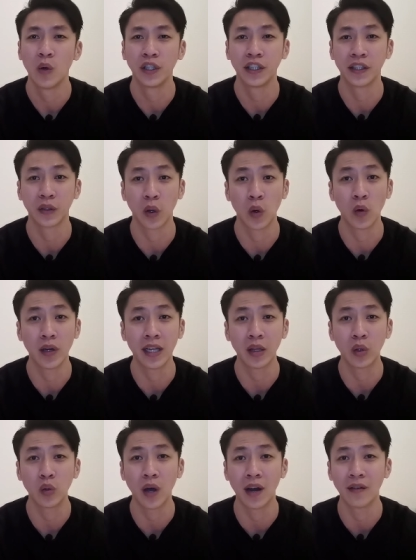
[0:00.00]
which is
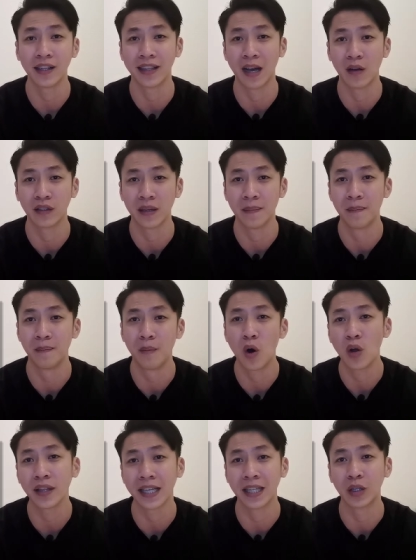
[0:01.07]
only 200,000
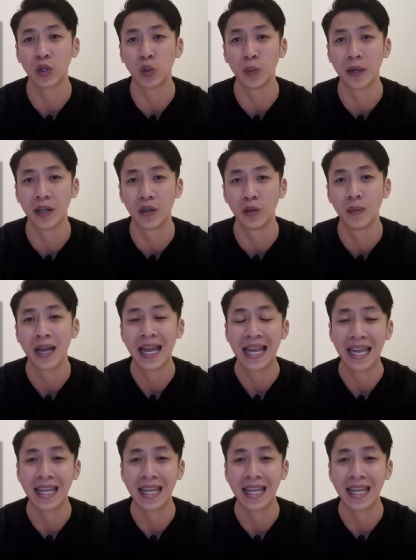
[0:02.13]
more than the two bedroom